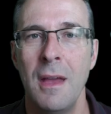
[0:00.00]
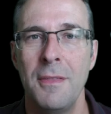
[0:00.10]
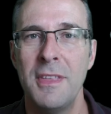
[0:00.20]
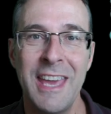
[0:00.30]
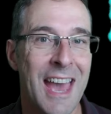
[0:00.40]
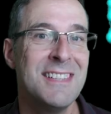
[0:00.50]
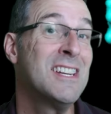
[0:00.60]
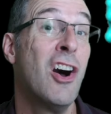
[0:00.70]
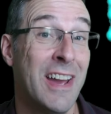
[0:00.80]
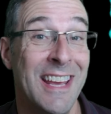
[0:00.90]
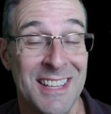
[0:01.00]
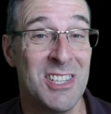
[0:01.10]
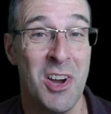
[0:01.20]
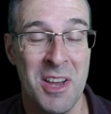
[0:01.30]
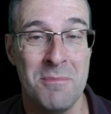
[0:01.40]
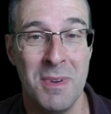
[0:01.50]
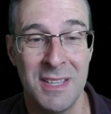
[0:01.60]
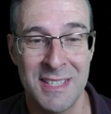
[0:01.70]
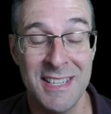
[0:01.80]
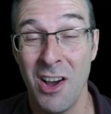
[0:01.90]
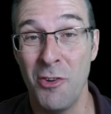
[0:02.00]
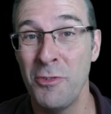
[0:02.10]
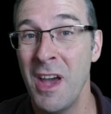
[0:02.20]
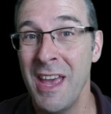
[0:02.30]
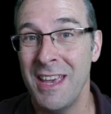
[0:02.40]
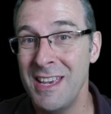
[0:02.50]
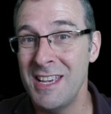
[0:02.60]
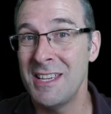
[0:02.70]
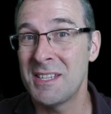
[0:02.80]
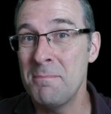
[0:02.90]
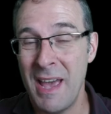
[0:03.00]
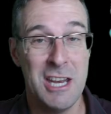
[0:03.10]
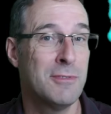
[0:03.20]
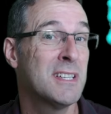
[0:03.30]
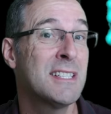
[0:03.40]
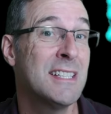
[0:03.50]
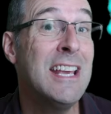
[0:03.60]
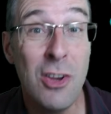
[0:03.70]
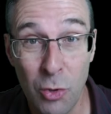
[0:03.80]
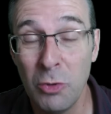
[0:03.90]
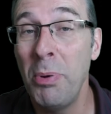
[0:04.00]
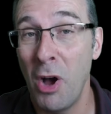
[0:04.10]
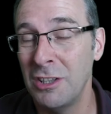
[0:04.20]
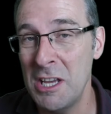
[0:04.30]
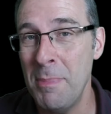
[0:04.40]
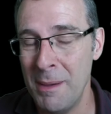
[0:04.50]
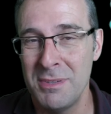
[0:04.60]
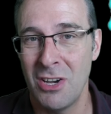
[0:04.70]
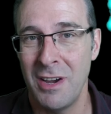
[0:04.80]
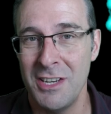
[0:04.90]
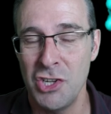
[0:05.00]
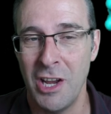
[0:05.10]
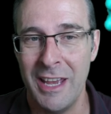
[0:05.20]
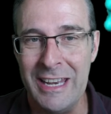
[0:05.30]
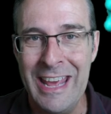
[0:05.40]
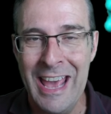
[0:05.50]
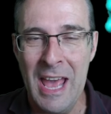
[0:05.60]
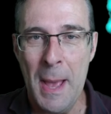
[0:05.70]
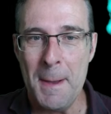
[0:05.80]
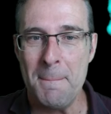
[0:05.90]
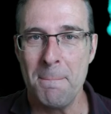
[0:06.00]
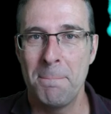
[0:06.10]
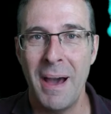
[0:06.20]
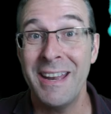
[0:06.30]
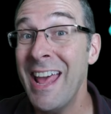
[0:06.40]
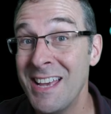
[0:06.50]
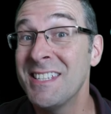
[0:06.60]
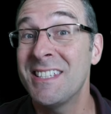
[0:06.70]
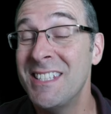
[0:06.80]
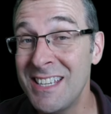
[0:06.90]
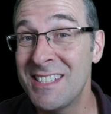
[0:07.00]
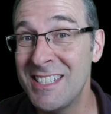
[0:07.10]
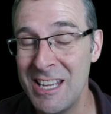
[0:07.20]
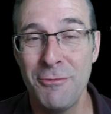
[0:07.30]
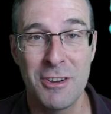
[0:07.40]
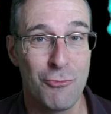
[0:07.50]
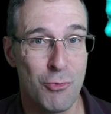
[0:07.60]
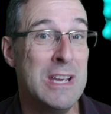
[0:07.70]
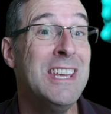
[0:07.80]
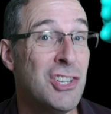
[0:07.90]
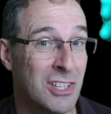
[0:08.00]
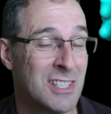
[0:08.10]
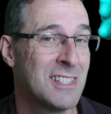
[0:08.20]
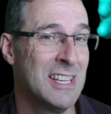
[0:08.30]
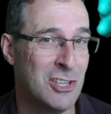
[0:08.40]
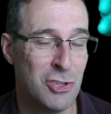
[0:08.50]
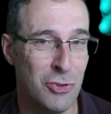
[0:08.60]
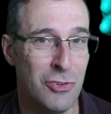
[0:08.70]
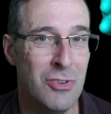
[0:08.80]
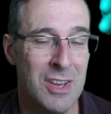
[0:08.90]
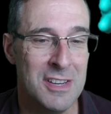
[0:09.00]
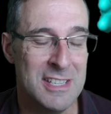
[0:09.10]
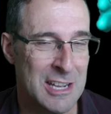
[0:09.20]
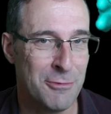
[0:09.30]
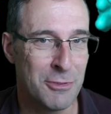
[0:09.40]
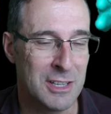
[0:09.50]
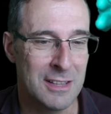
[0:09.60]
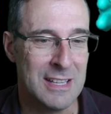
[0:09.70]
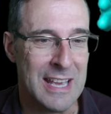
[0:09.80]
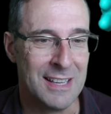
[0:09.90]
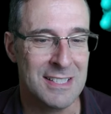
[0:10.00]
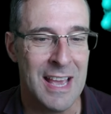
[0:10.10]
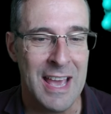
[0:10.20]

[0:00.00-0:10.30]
The Cas9 enzyme itself is made of a single polypeptide chain, but it has 6 different regions that do different things.